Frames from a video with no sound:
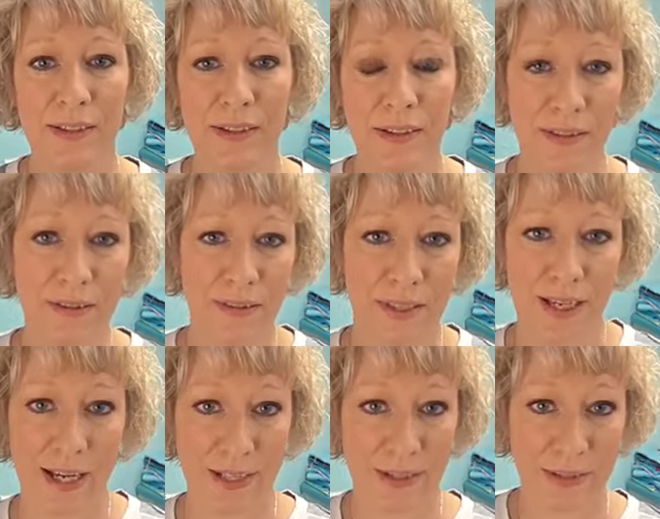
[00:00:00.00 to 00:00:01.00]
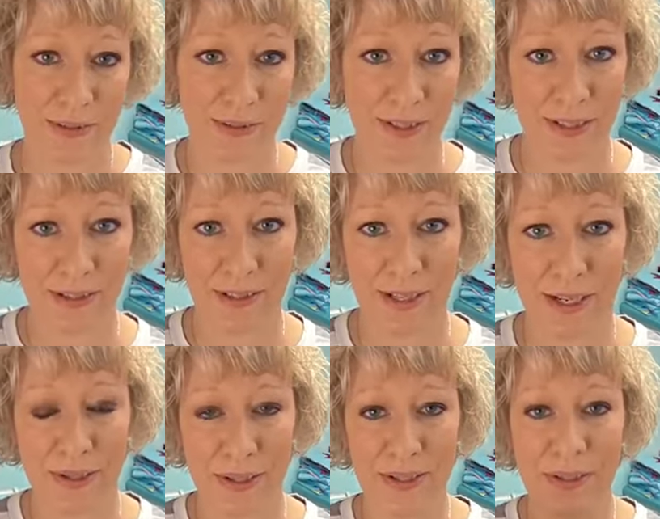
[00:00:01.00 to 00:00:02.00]
they had to test it
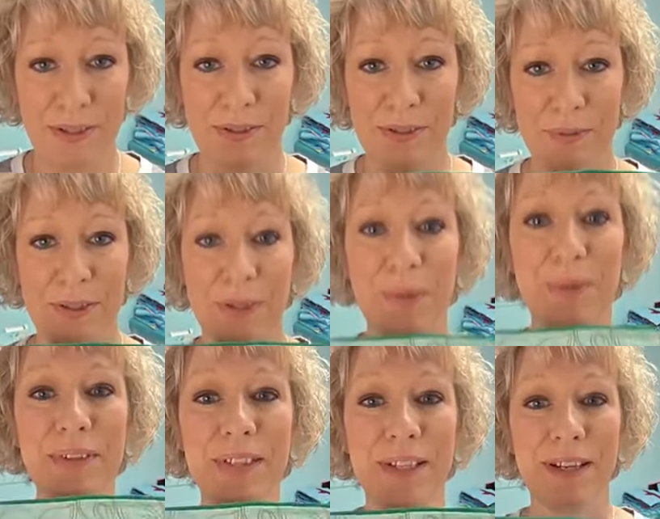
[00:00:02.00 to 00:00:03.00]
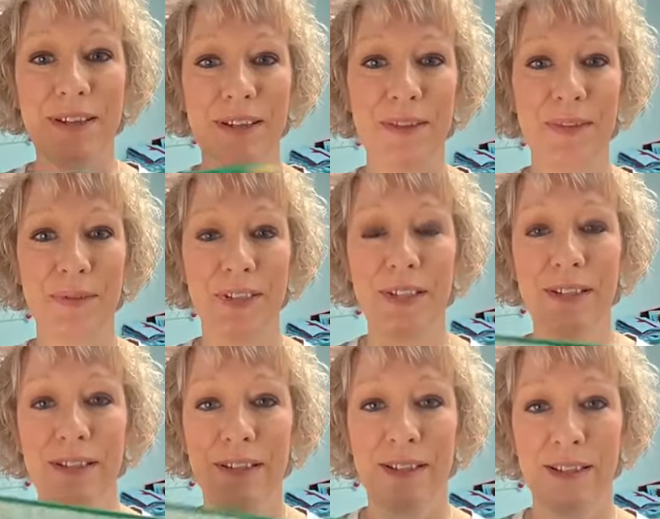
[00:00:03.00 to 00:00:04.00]
out. And so some of the quilting on this one
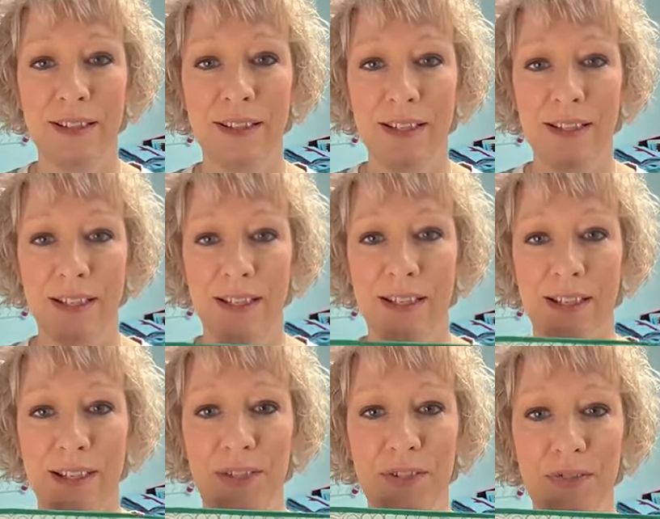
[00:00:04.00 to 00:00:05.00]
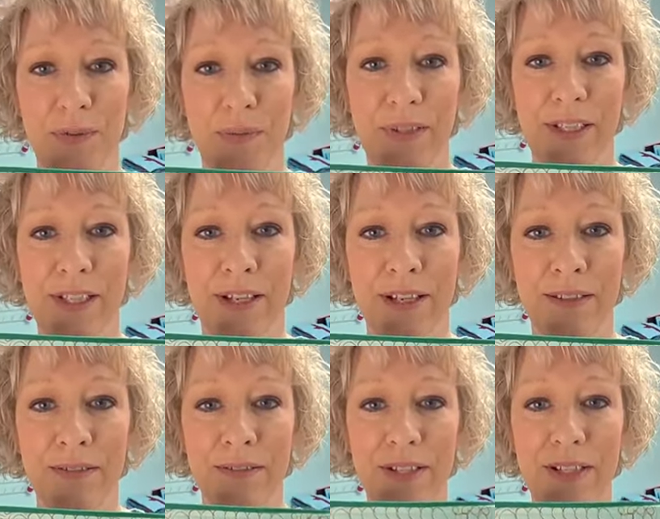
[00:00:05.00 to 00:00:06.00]
is from Leon
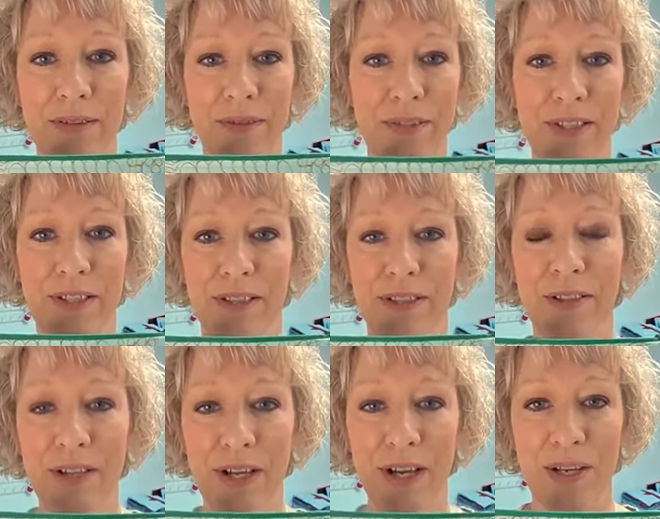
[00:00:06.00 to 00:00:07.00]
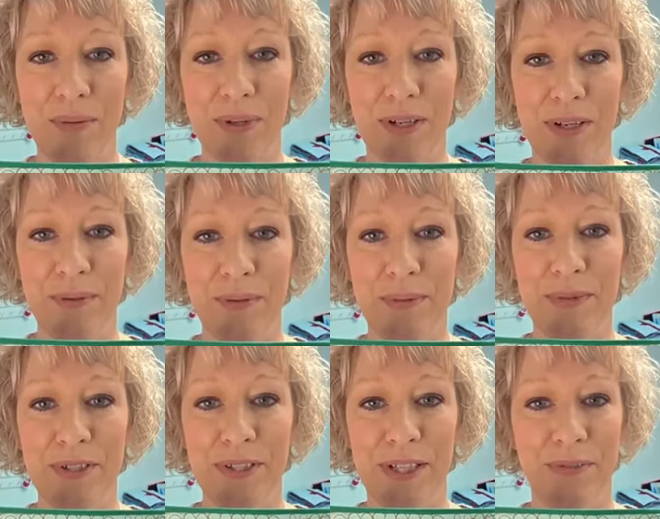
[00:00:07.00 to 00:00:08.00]
when he was here working on my
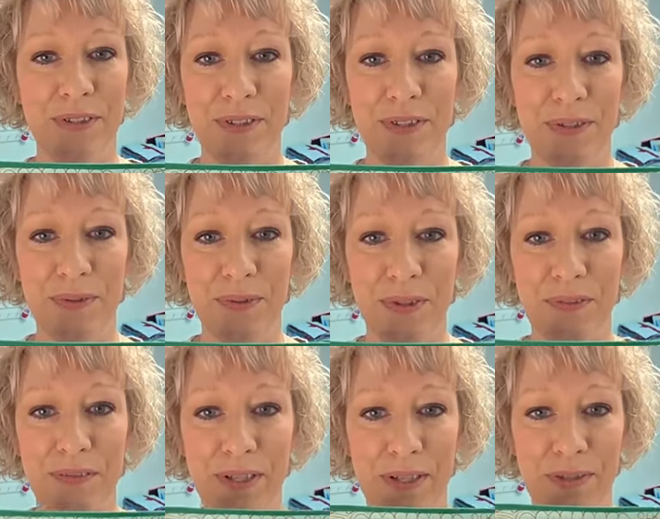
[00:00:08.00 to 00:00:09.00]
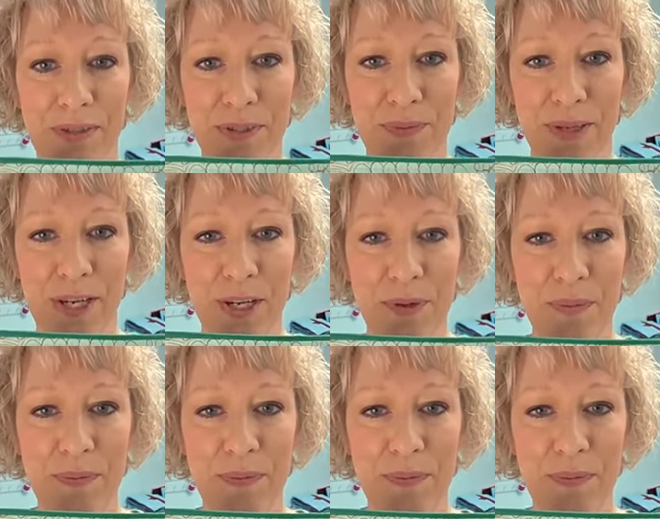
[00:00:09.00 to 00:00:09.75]
machine, which is just really funny. There's some, like,